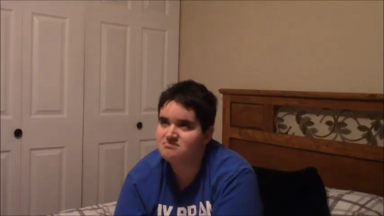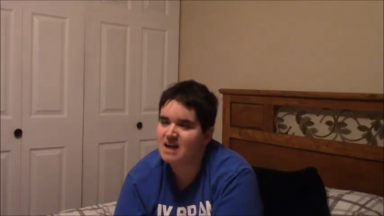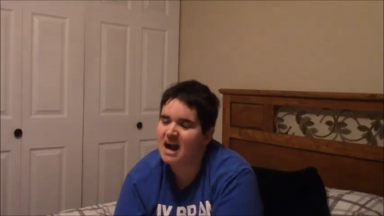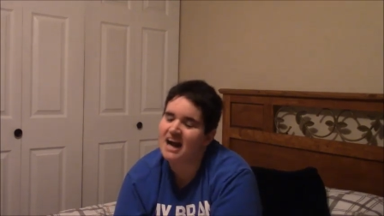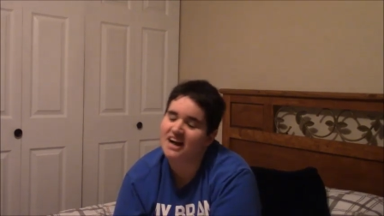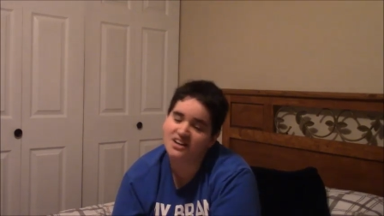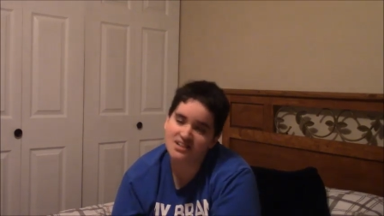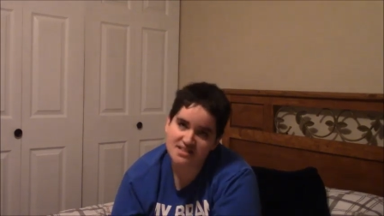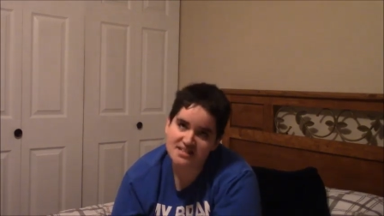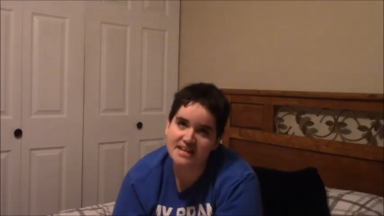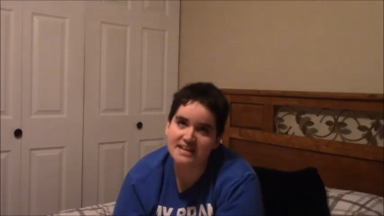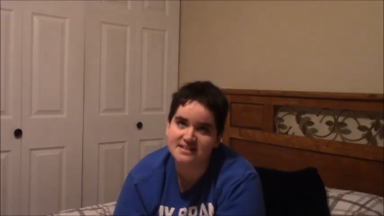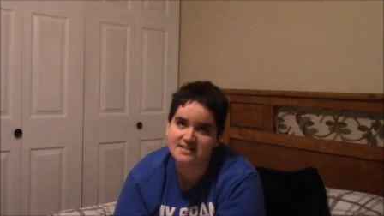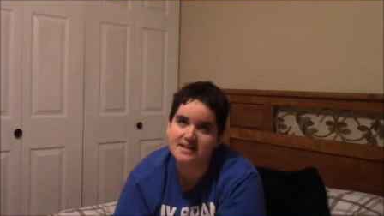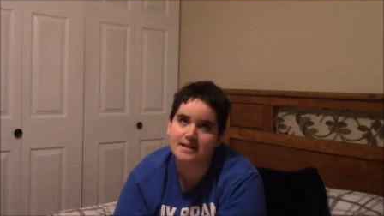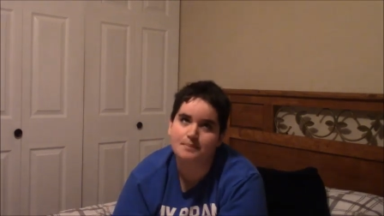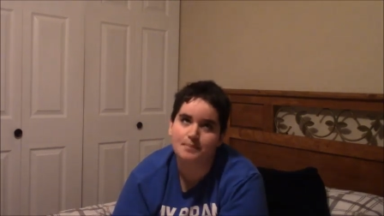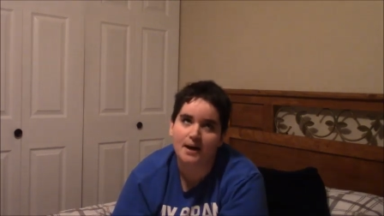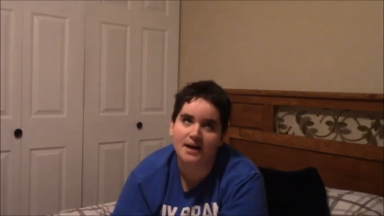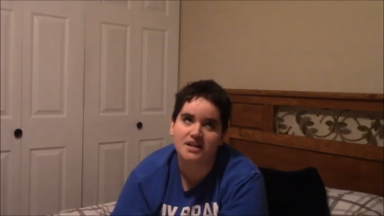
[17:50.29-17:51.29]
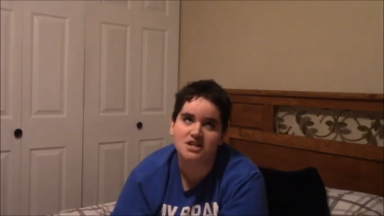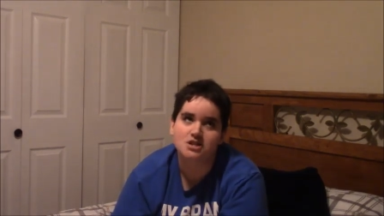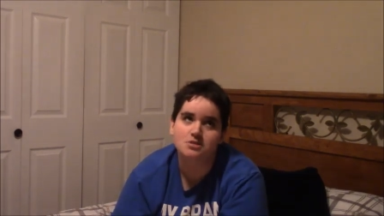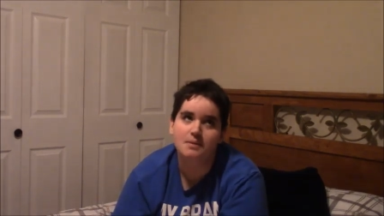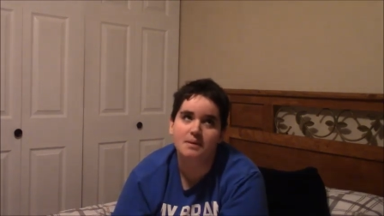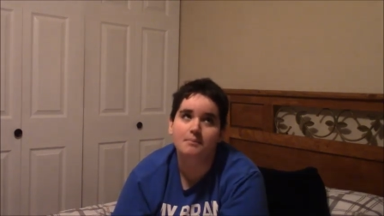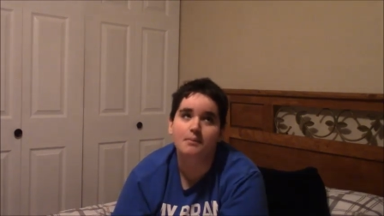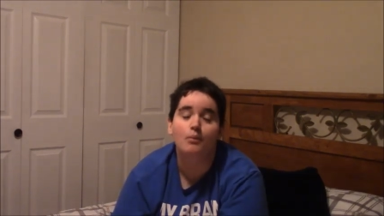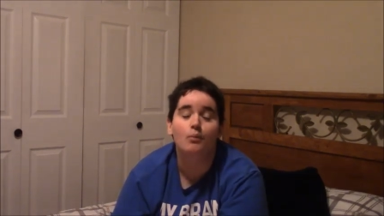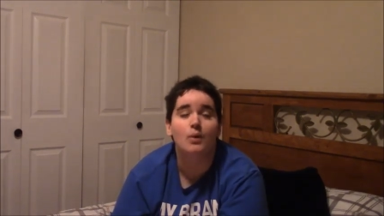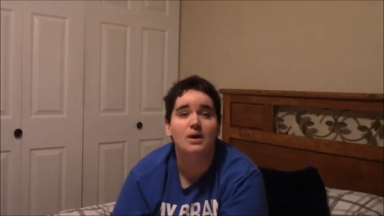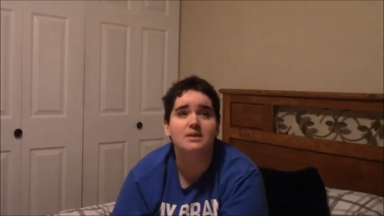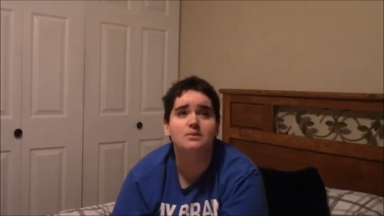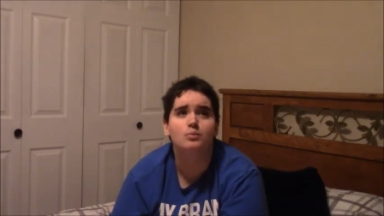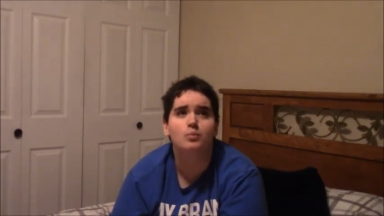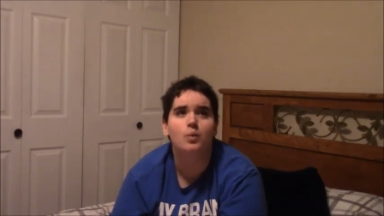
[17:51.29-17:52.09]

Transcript: I could say it's like punishment, but what,